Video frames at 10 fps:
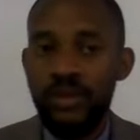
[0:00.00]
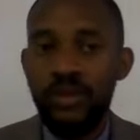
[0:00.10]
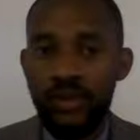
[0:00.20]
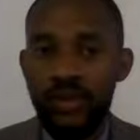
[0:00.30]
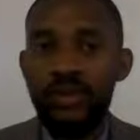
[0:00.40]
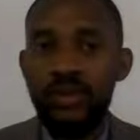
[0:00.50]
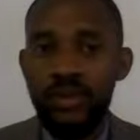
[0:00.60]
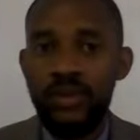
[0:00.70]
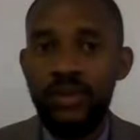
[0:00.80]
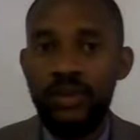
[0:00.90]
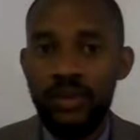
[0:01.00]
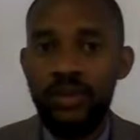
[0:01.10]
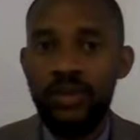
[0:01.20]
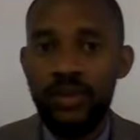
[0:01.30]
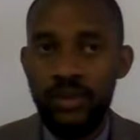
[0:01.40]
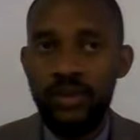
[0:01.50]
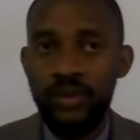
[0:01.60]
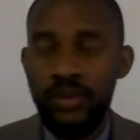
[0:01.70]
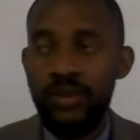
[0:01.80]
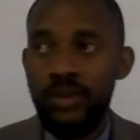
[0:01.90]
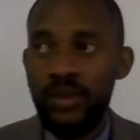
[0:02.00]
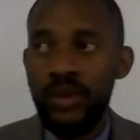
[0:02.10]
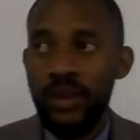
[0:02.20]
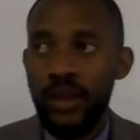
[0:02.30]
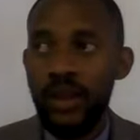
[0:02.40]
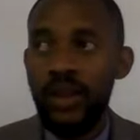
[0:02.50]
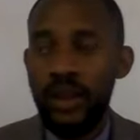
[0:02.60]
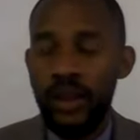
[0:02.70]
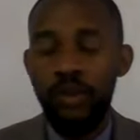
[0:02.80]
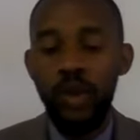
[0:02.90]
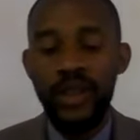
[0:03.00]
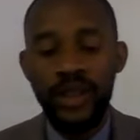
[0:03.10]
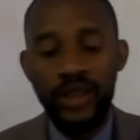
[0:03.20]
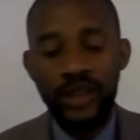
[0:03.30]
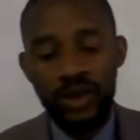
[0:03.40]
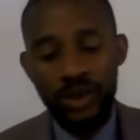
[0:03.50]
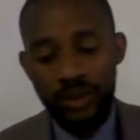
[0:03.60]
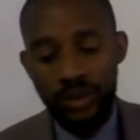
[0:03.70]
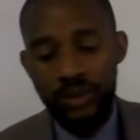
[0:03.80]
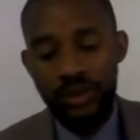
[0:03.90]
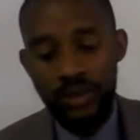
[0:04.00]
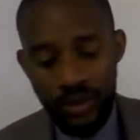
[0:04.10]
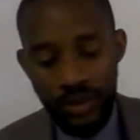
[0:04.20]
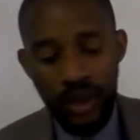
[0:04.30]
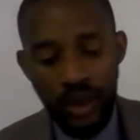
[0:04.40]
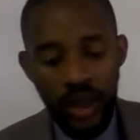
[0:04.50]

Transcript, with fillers: because it's a, it's a, it's a, it's a very key uh, important uh, teaching. Yeah, thanks.